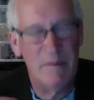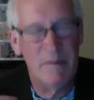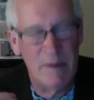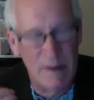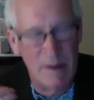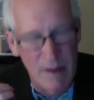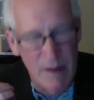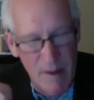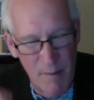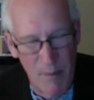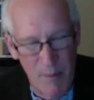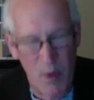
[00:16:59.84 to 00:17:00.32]

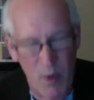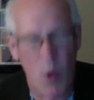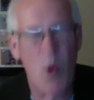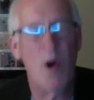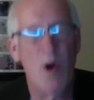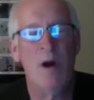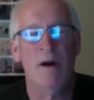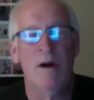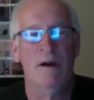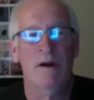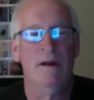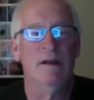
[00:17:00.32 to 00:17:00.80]

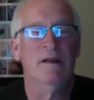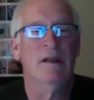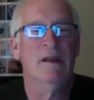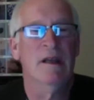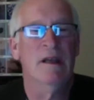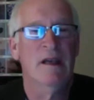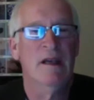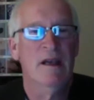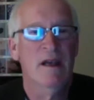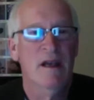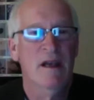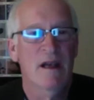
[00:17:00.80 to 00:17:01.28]
important,
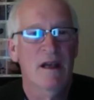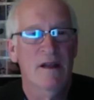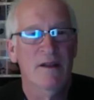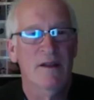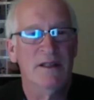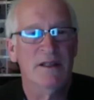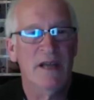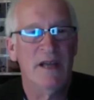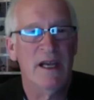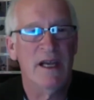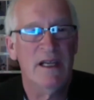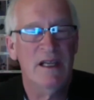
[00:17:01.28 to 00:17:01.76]

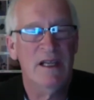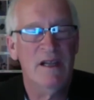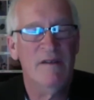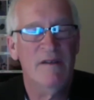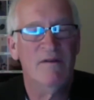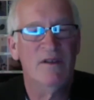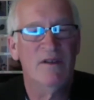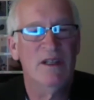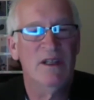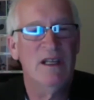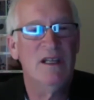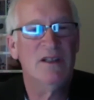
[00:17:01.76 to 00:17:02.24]
this idea
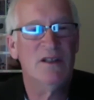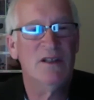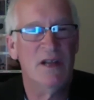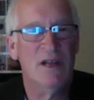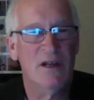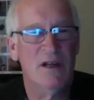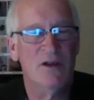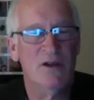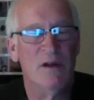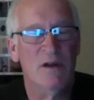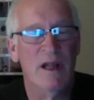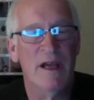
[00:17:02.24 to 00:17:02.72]
of
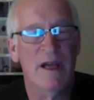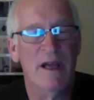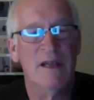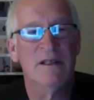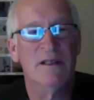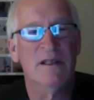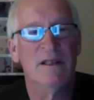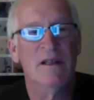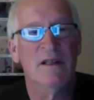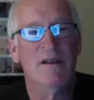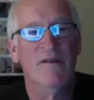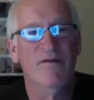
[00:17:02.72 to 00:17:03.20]

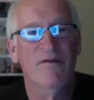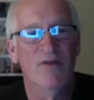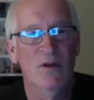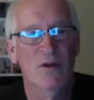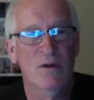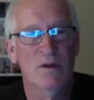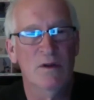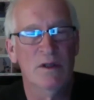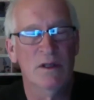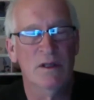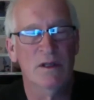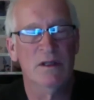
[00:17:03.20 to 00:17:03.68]
decentralizing the
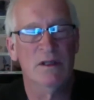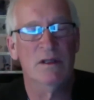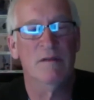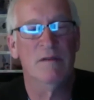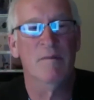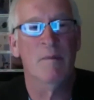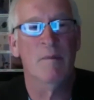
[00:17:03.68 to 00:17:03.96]
food system.